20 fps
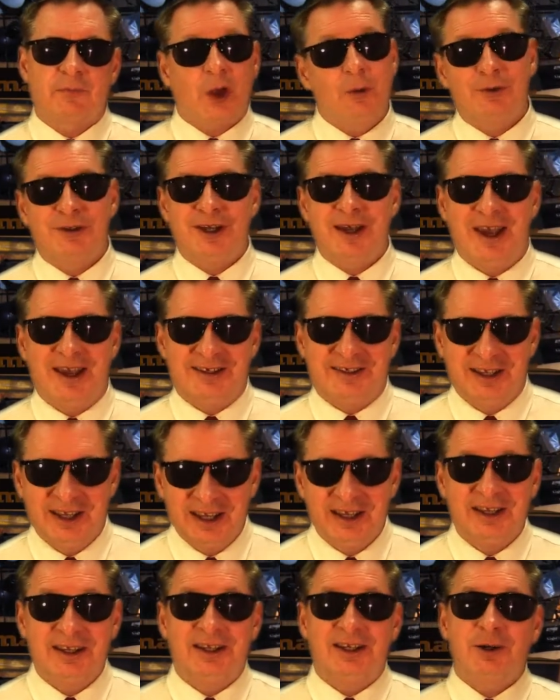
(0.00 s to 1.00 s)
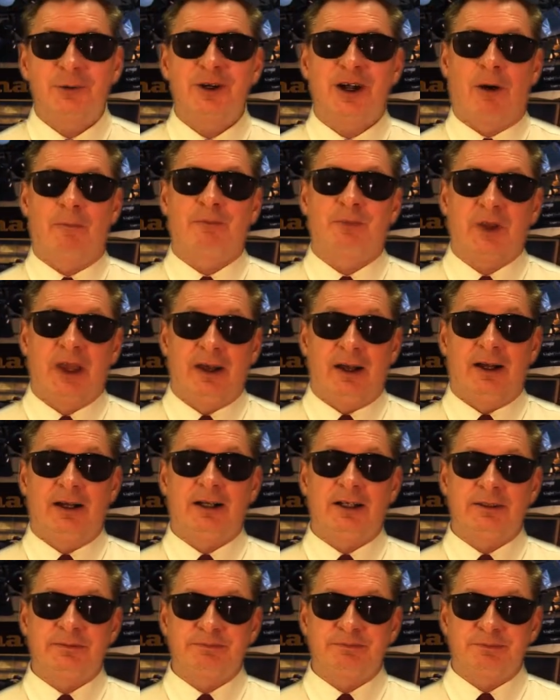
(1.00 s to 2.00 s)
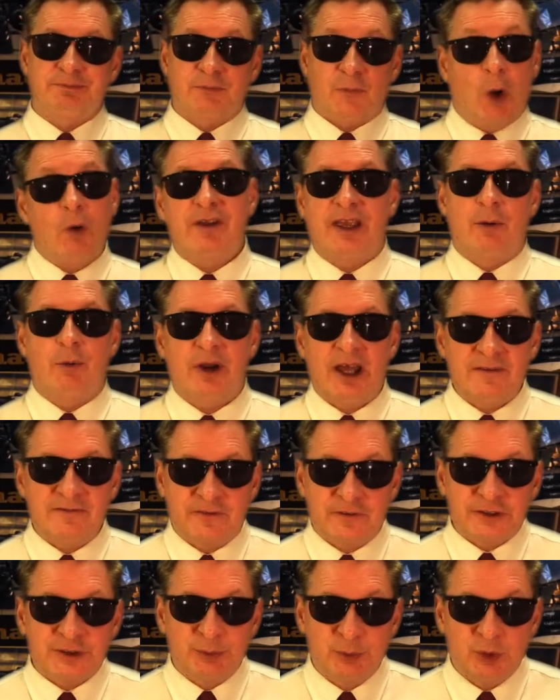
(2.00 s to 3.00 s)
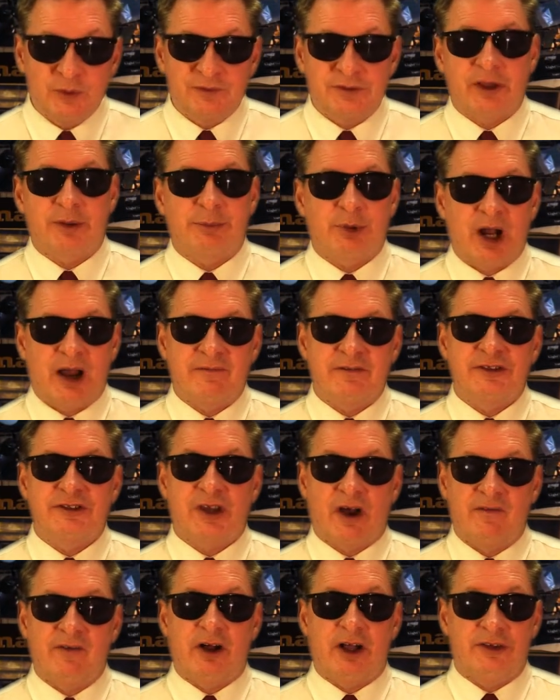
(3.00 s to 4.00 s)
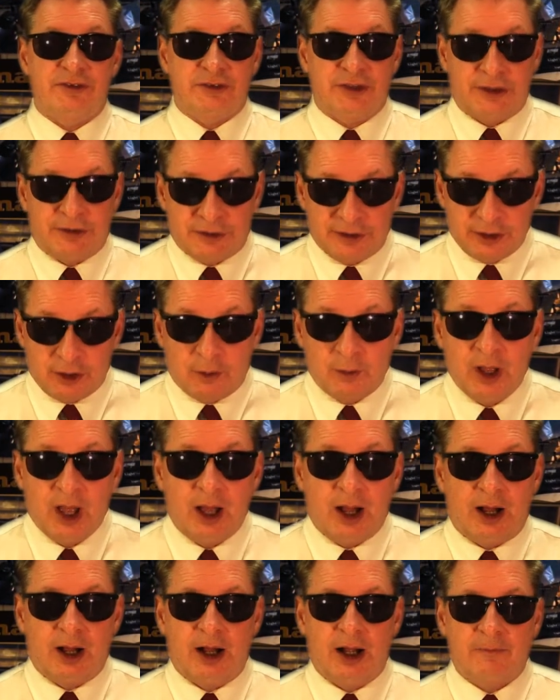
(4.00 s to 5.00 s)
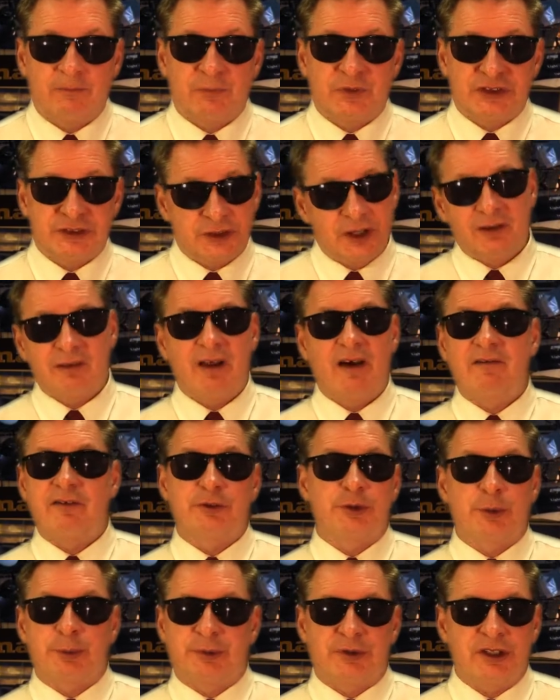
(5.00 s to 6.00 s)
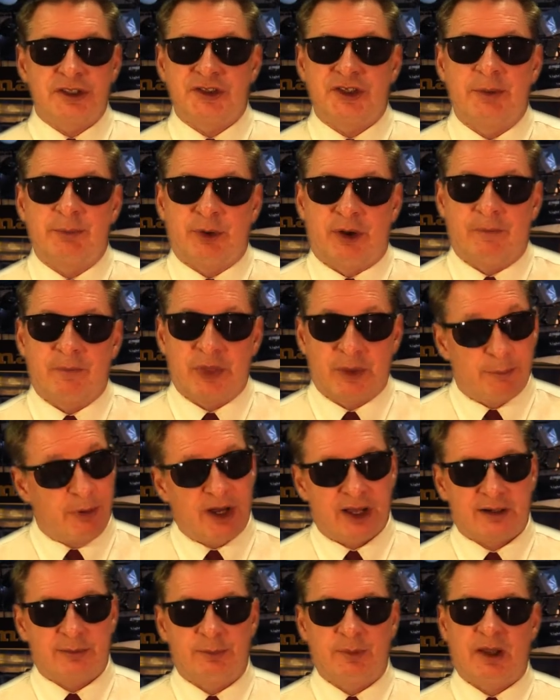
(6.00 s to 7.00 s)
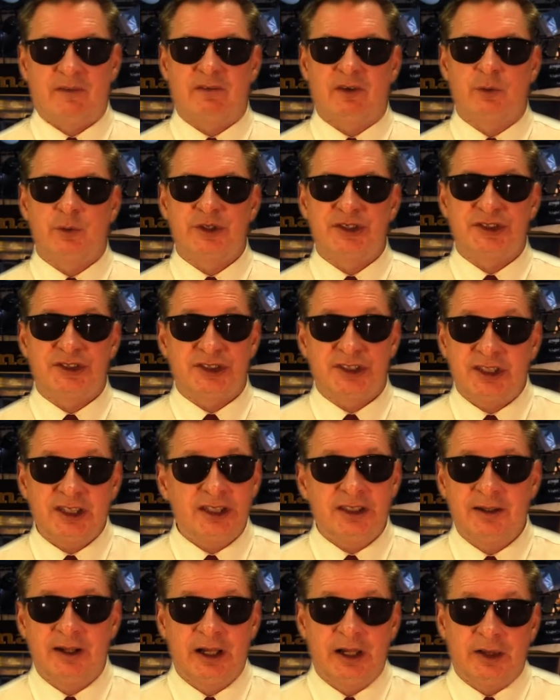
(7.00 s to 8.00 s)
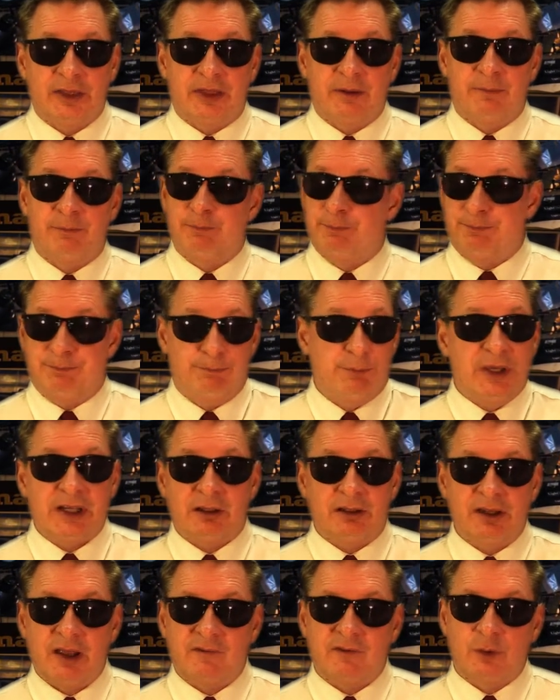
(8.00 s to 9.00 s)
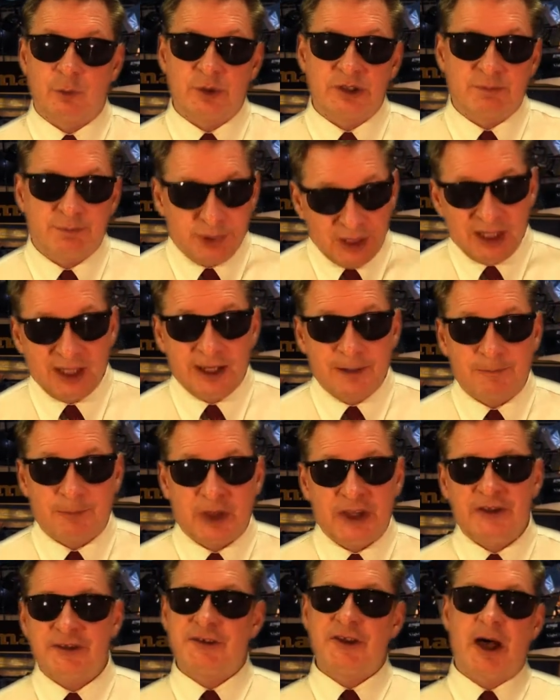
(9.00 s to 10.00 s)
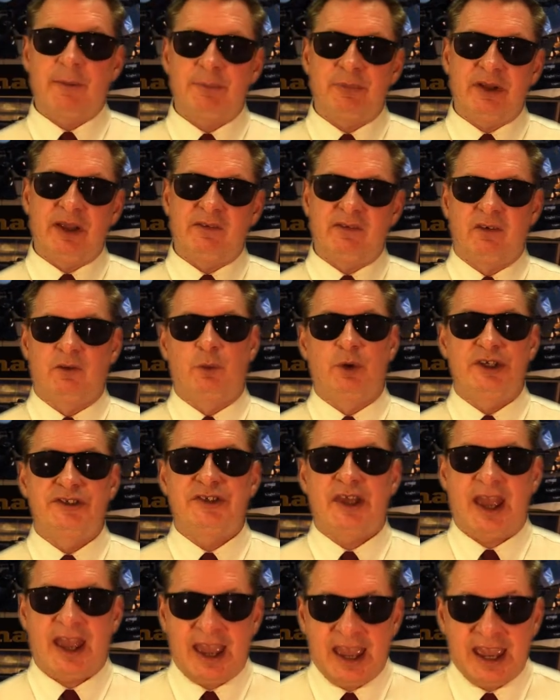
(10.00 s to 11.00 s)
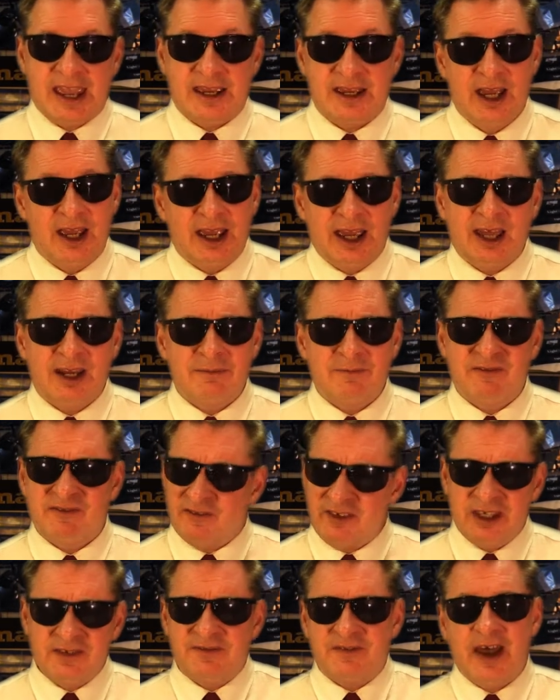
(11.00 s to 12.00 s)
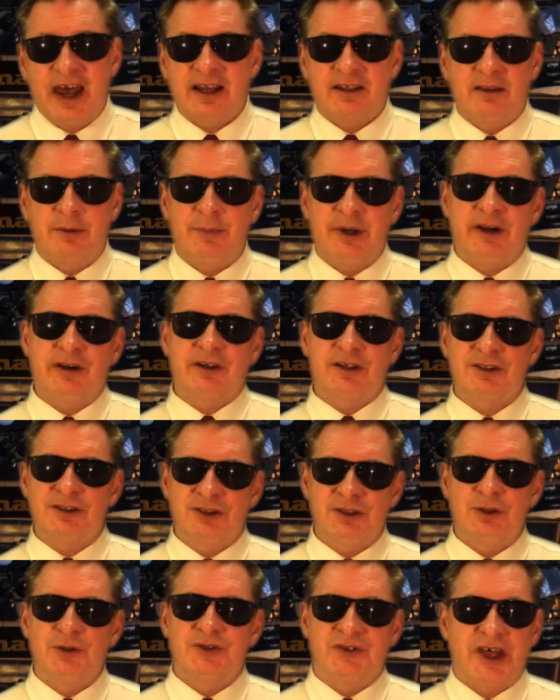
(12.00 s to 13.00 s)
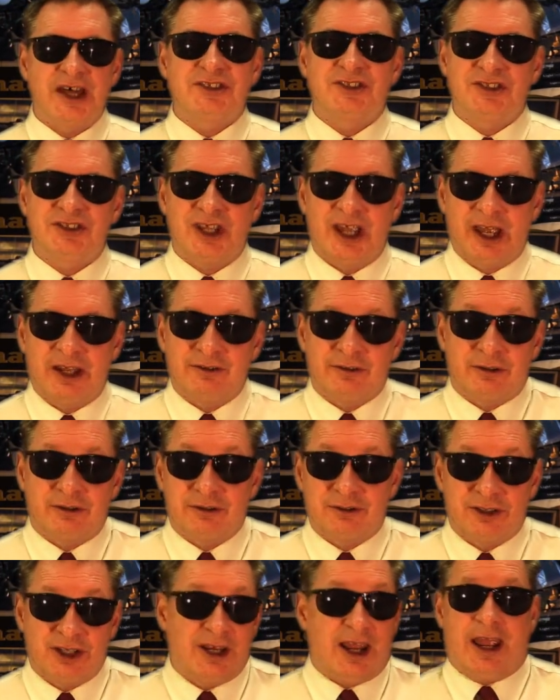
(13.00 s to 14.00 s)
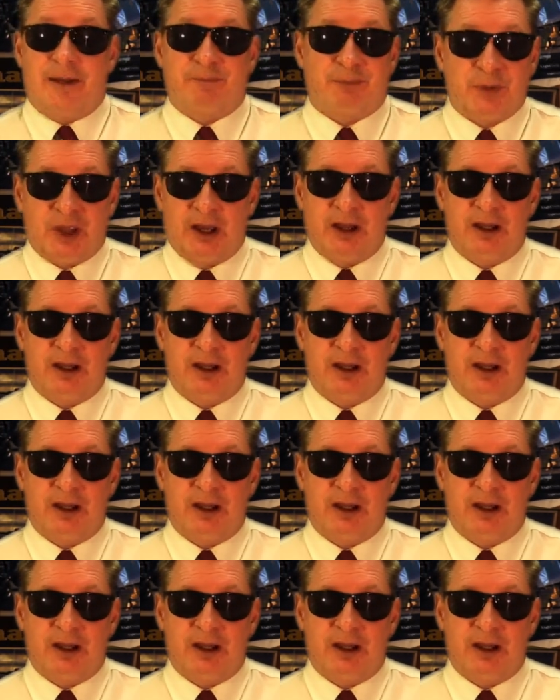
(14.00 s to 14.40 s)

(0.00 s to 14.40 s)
Okay, here we go. Okay, when I first moved to the province of Ontario, skill levels were pretty simple. The bottom level was C, the middle level was B, and the top level was A. And in fact, Americans use that standard today.